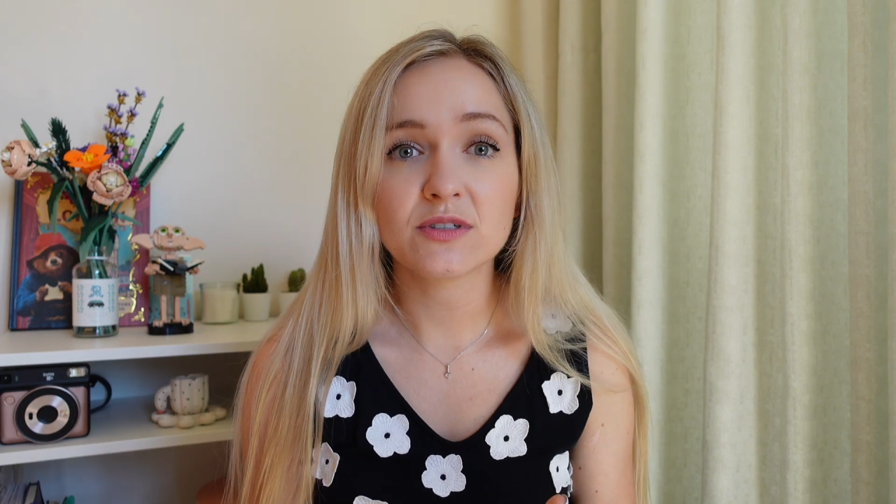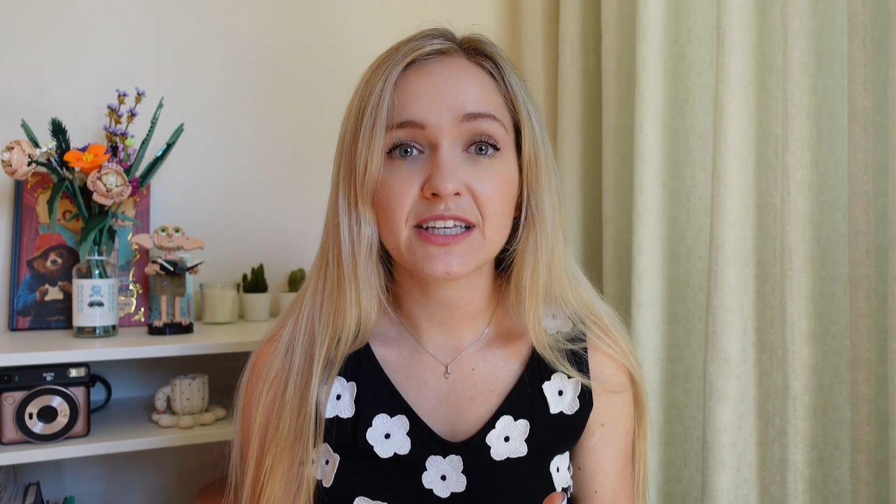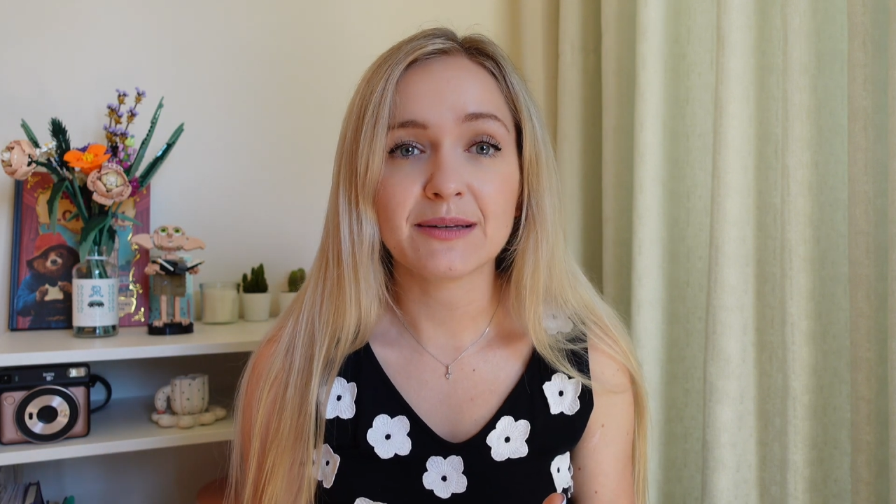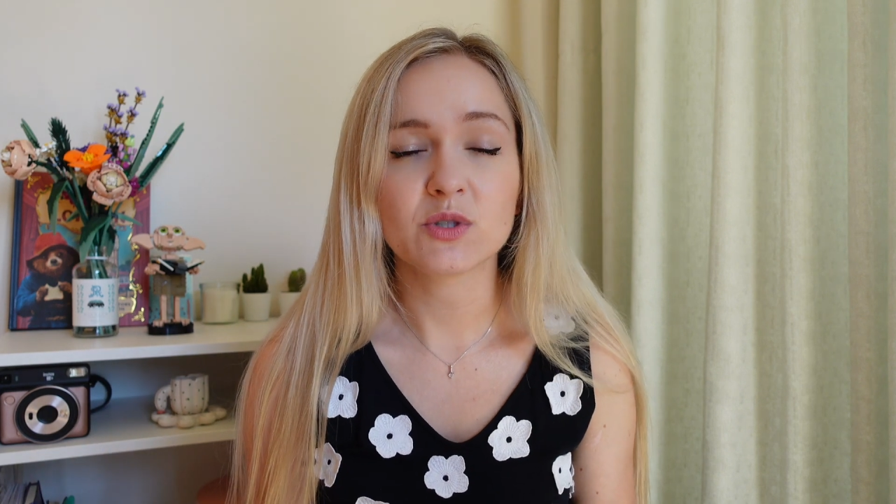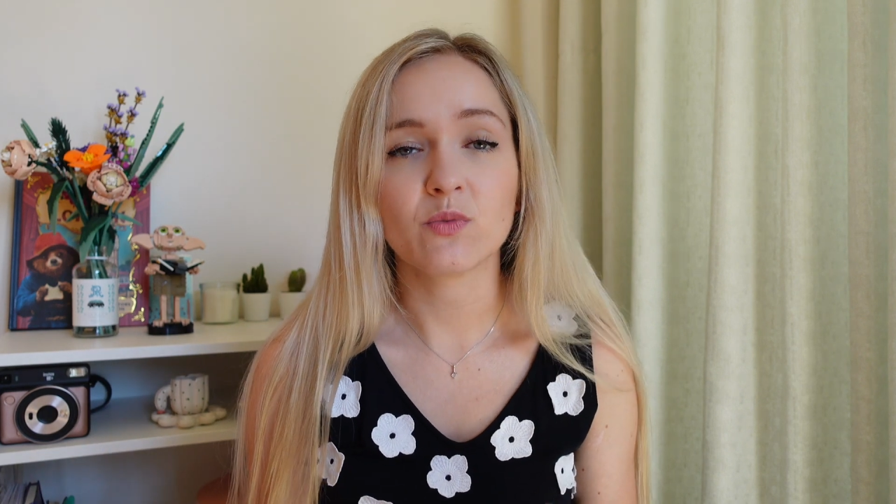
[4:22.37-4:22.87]

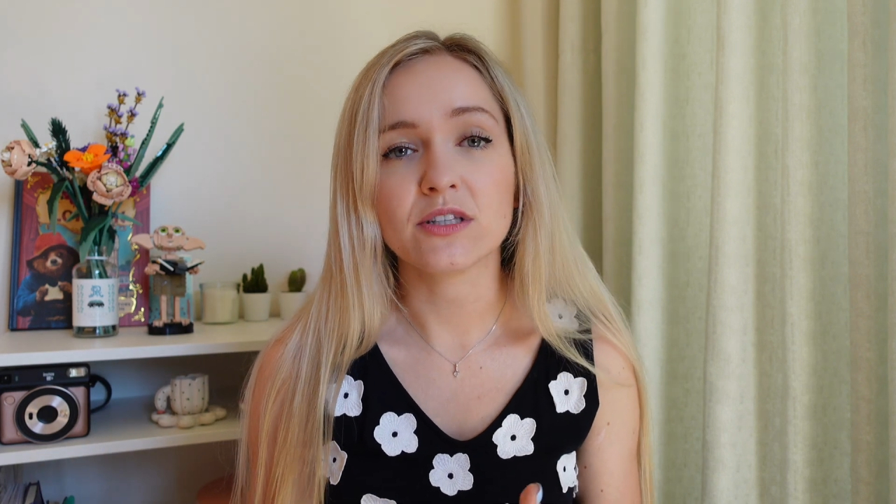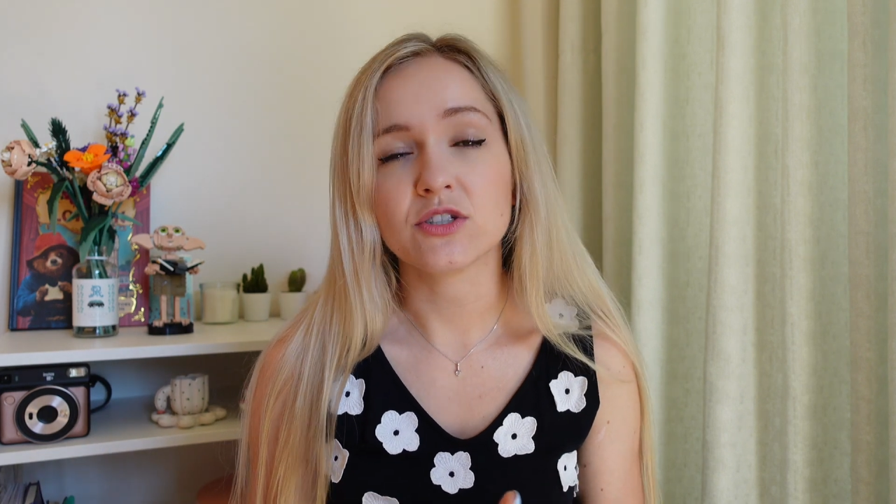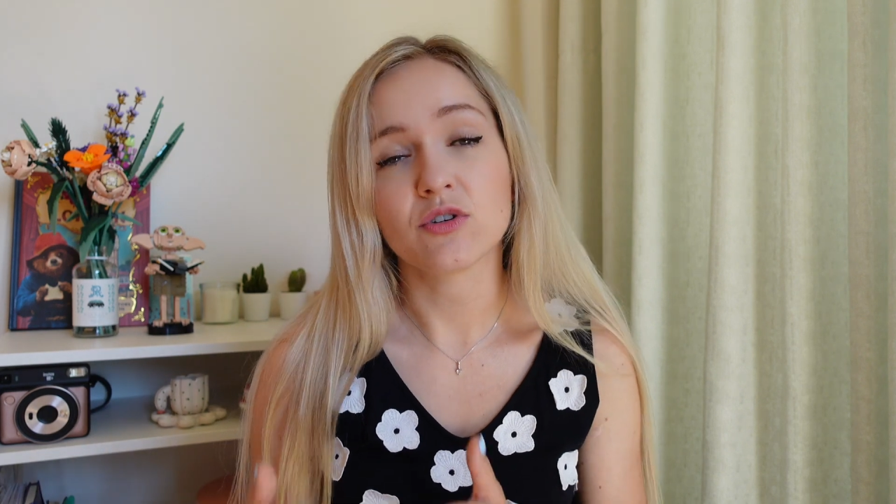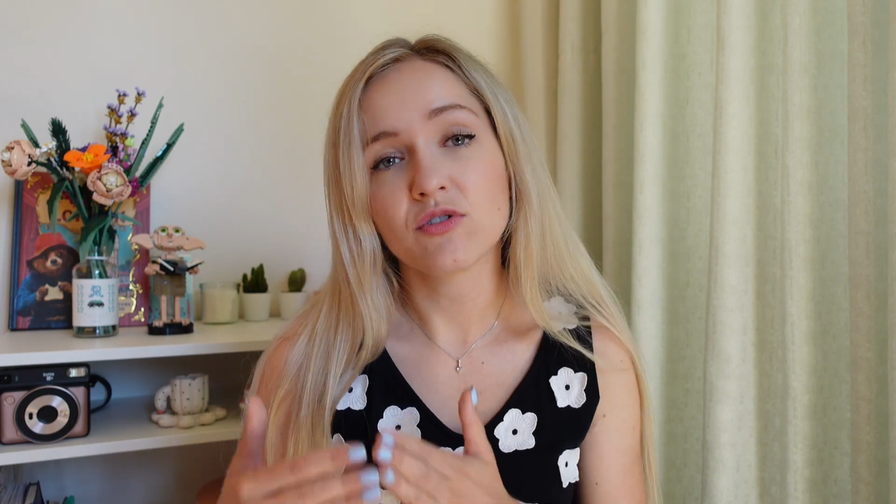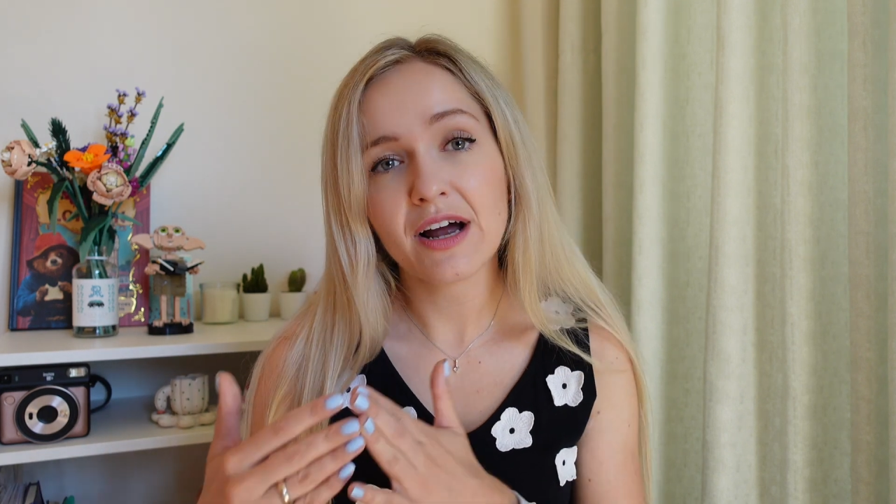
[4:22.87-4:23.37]
schemes once
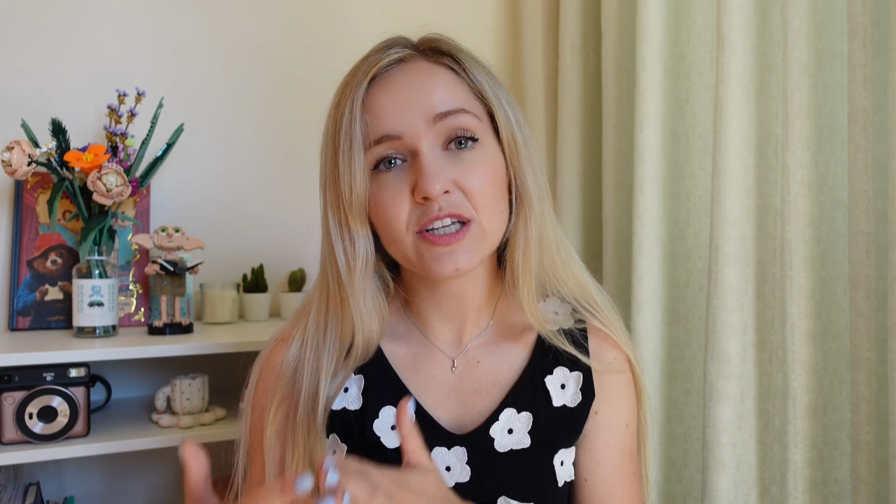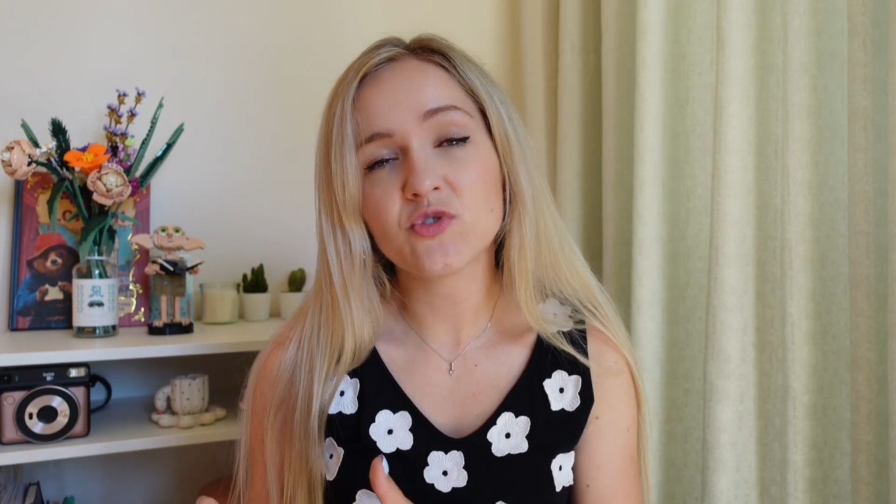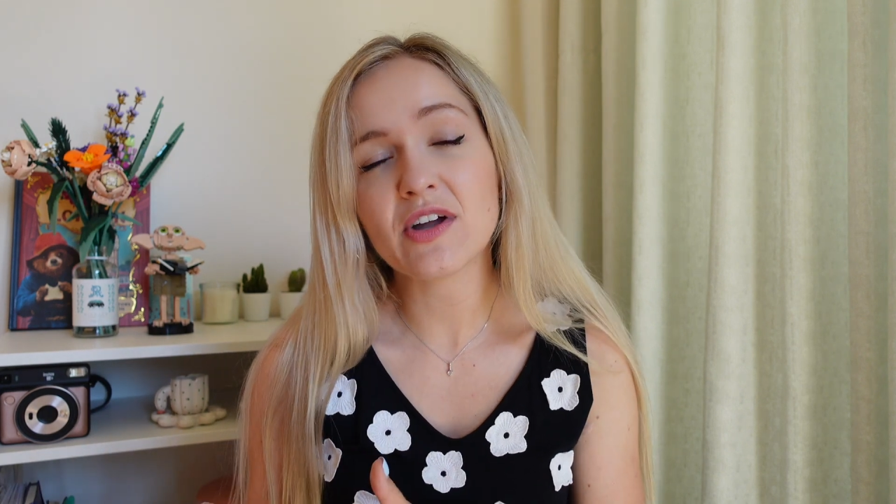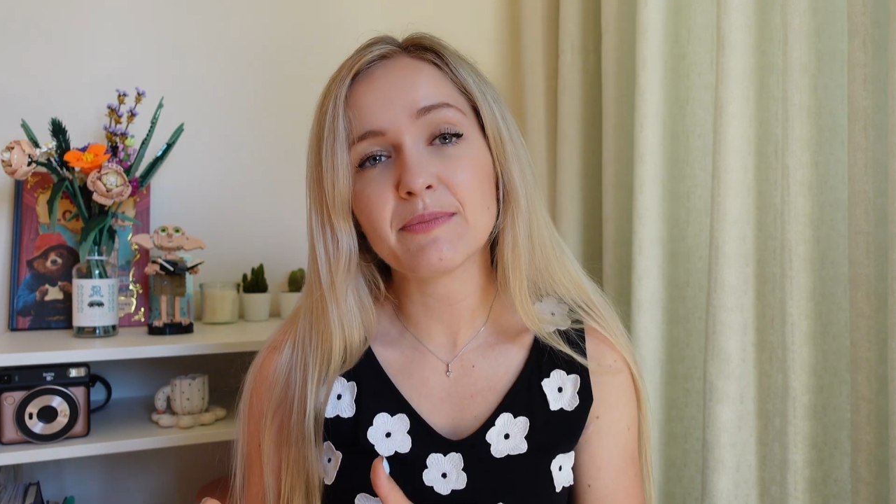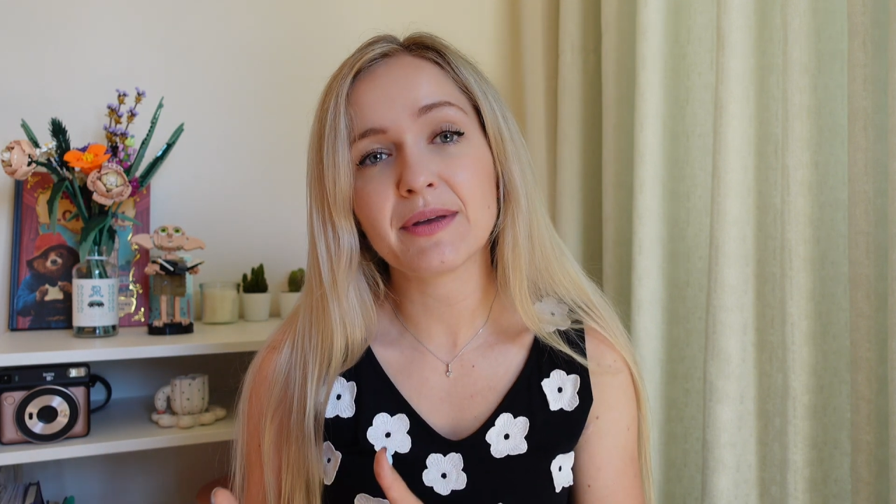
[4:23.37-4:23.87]
you graduate,